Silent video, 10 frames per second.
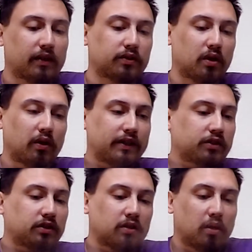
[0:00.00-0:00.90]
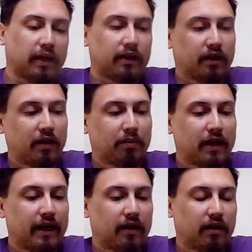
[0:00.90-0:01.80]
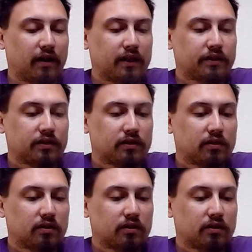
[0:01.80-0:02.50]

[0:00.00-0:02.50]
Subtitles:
So let's just go ahead and keep an eye on this,